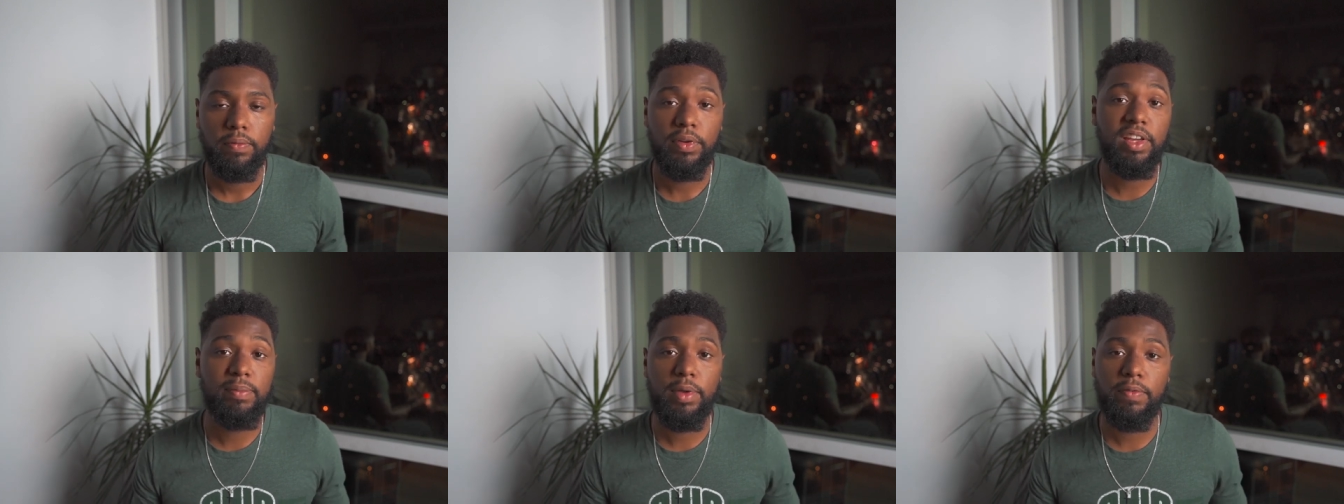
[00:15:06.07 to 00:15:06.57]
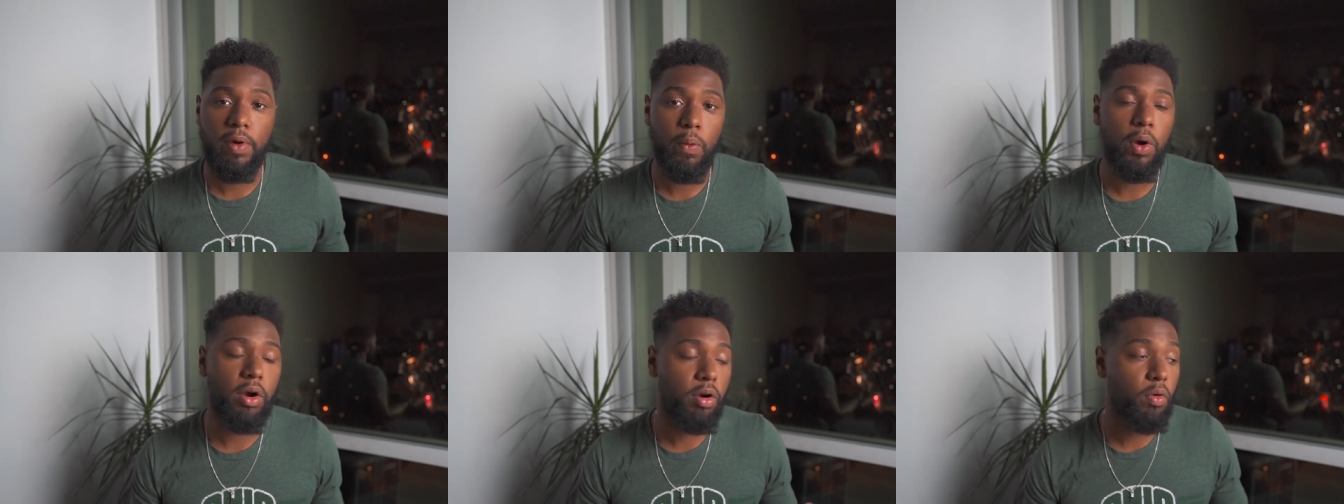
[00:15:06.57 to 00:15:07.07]
Forgive me if I
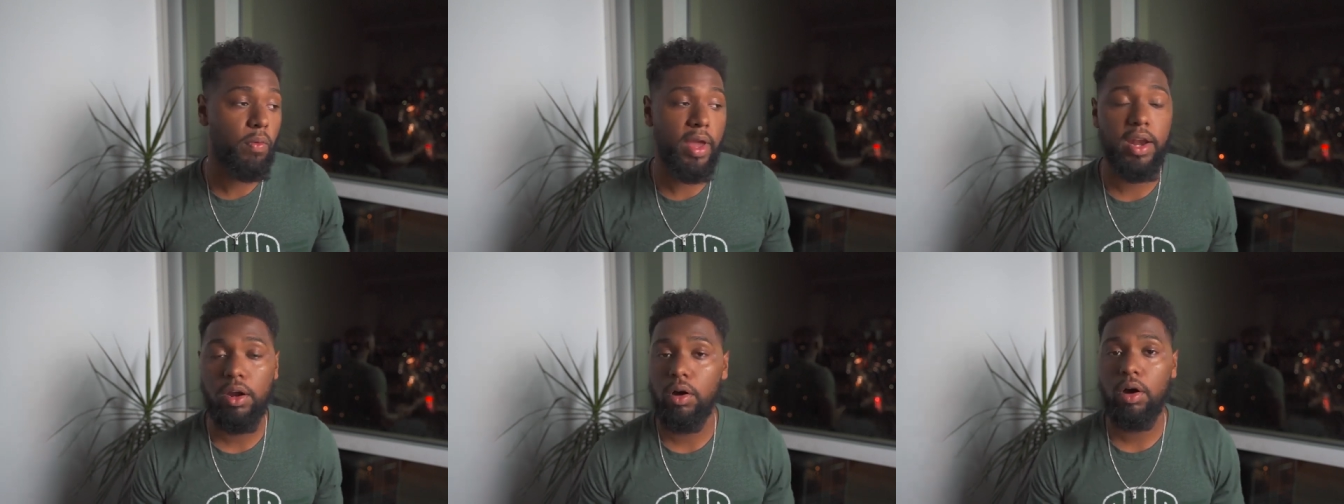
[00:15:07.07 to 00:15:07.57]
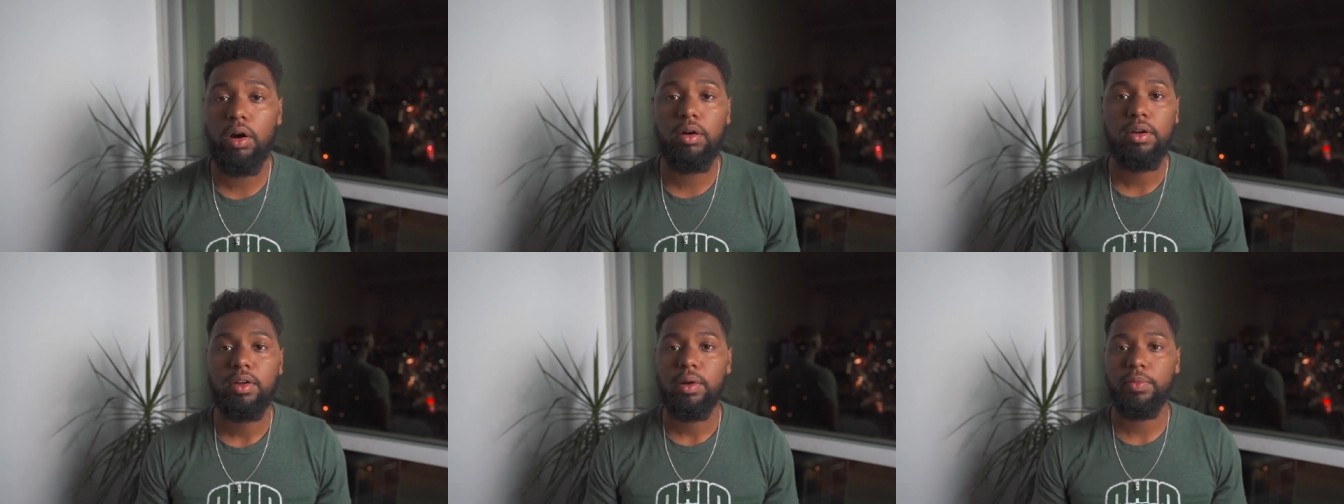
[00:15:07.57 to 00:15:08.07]
went on a rant at
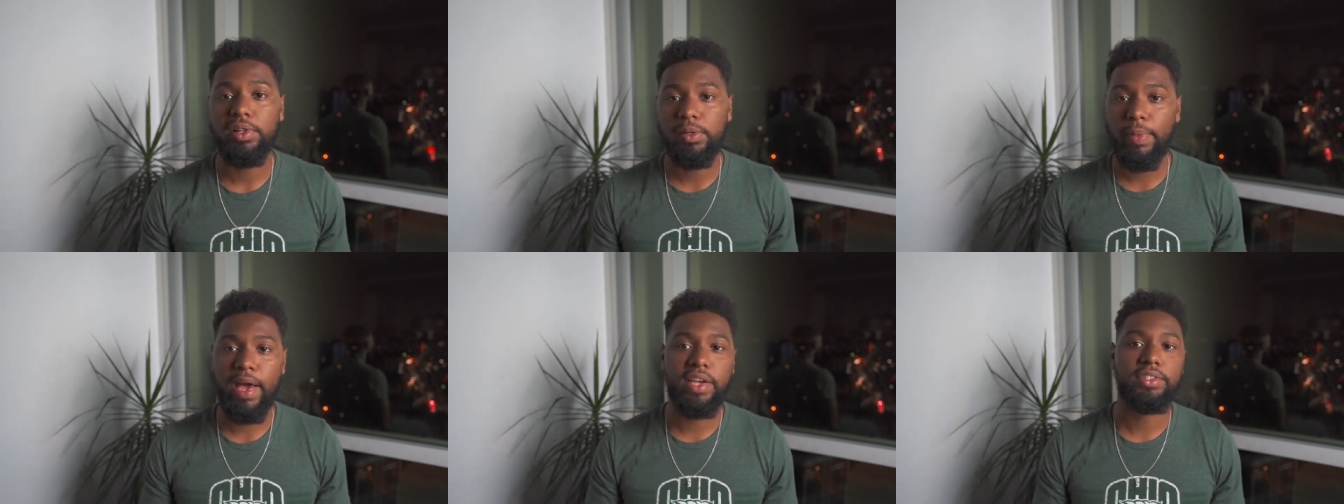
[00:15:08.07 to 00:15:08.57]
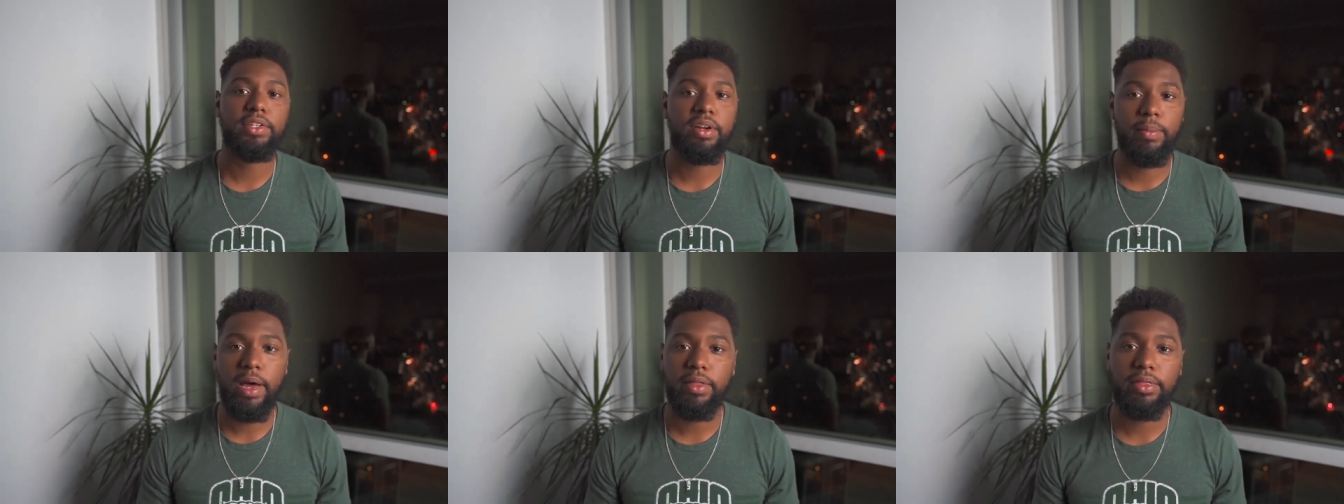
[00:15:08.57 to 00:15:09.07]
all. Really
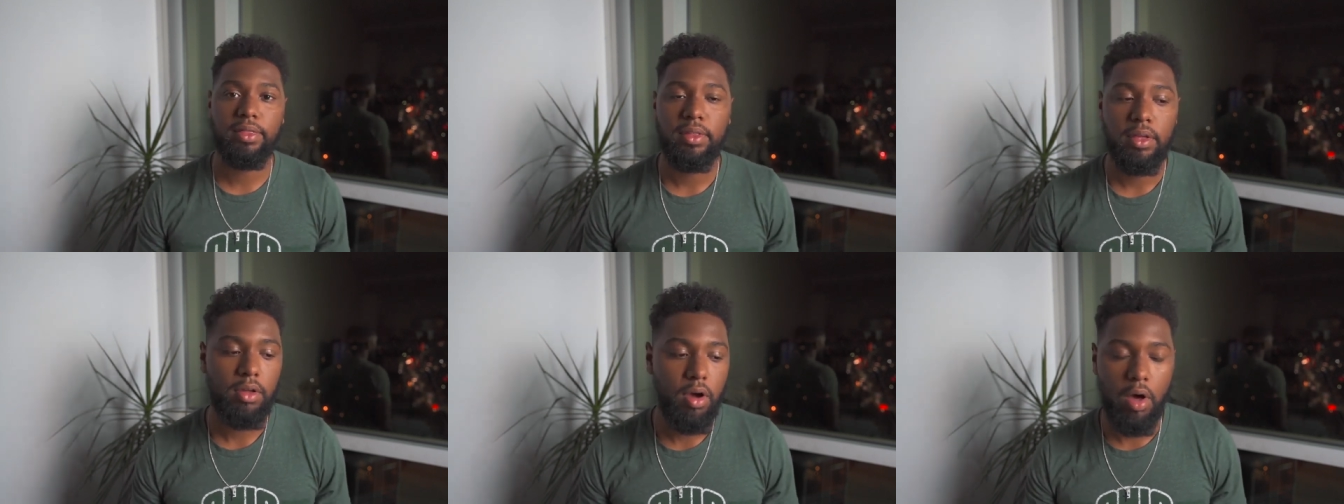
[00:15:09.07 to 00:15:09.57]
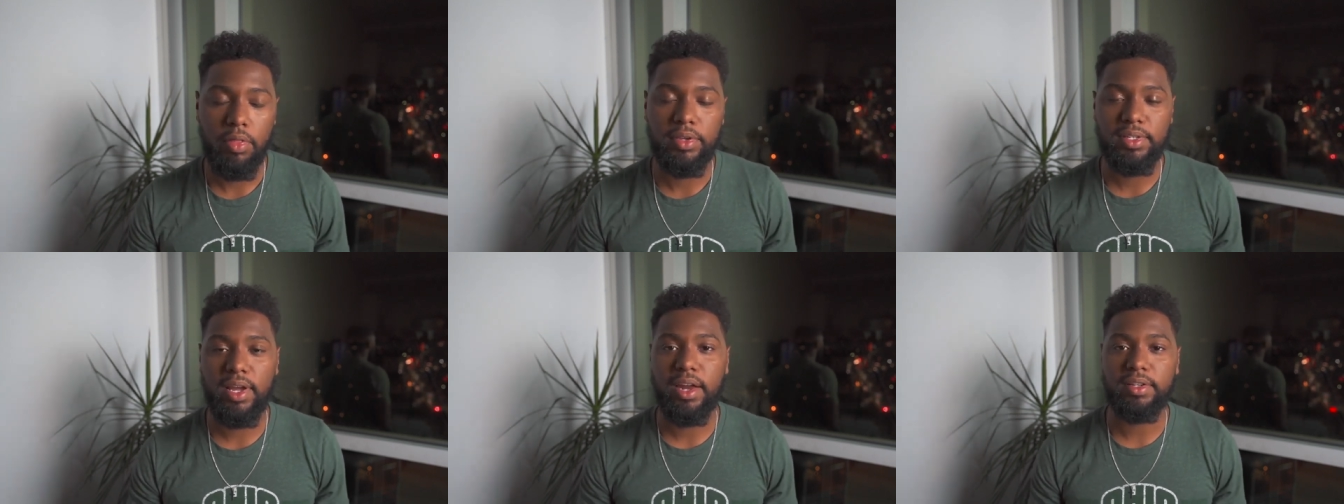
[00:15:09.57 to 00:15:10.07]
passionate about all
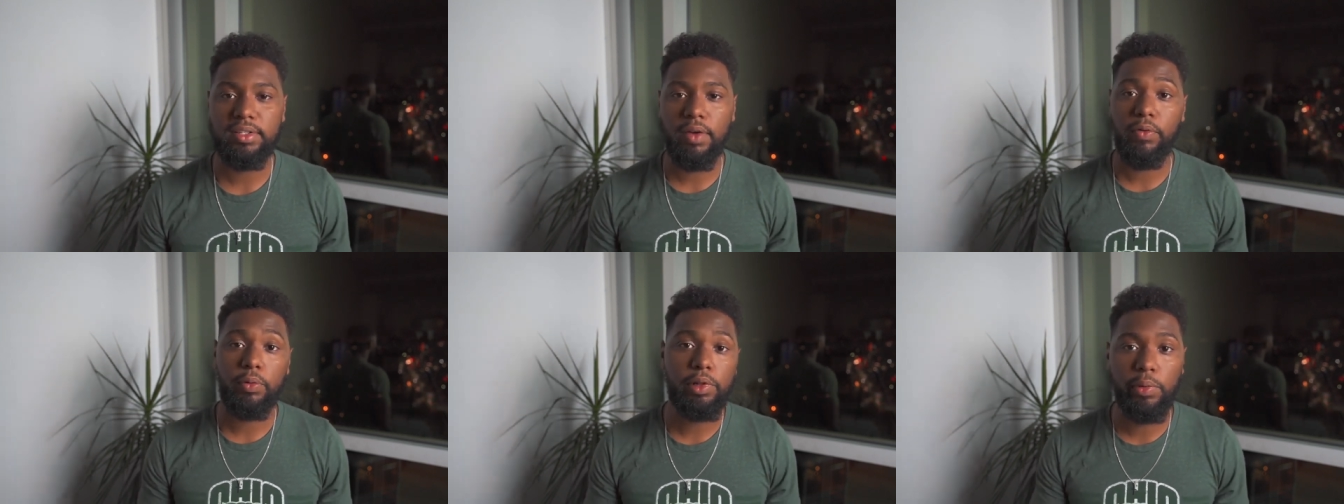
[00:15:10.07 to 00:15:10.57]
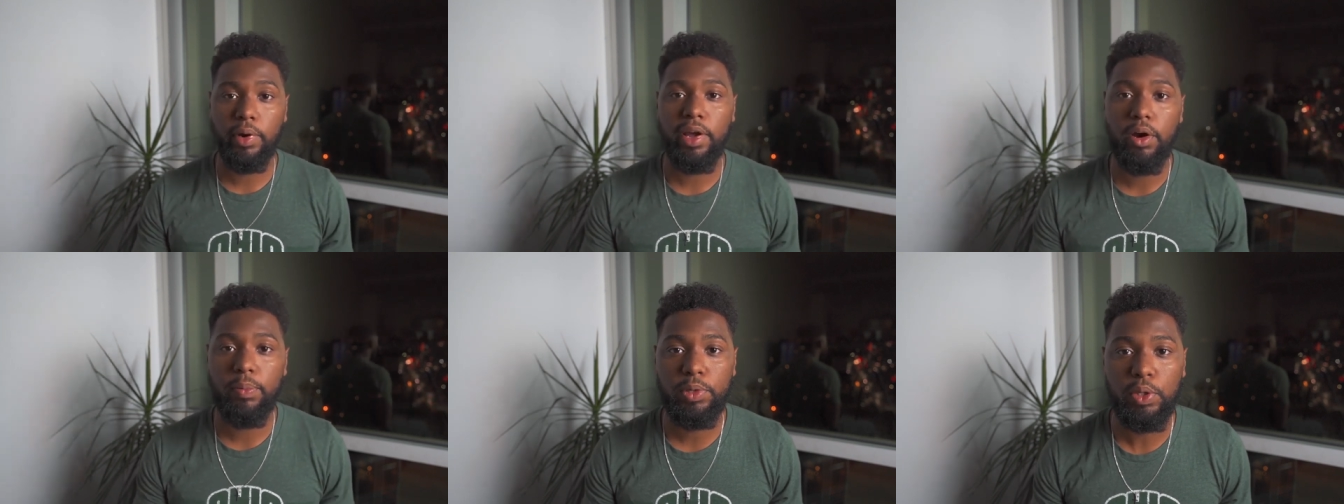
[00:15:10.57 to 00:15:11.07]
this kind of stuff. I really want
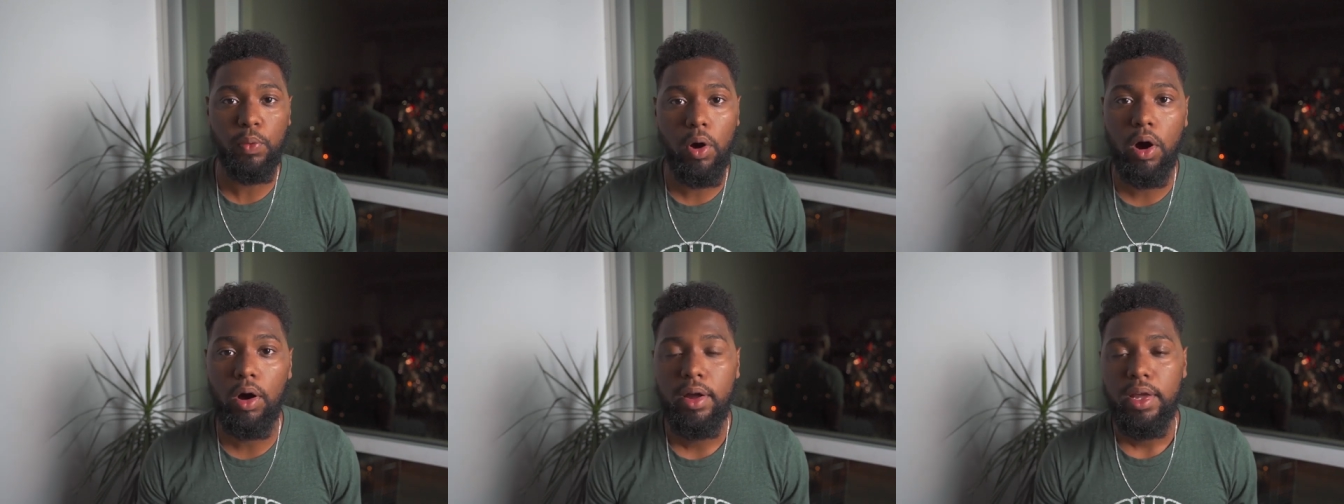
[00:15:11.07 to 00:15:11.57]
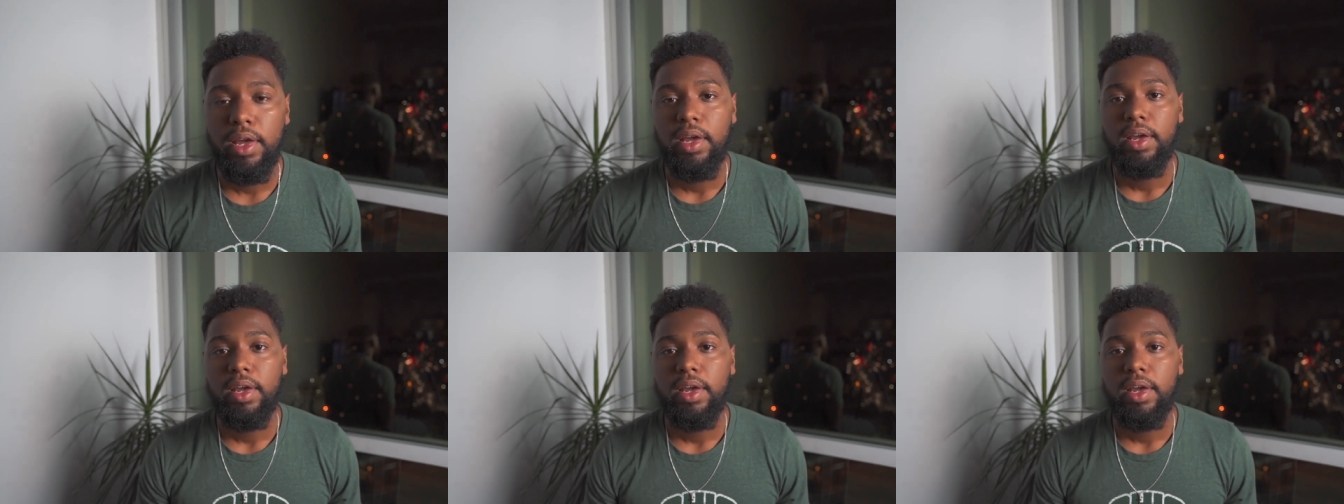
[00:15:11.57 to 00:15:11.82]
to help you all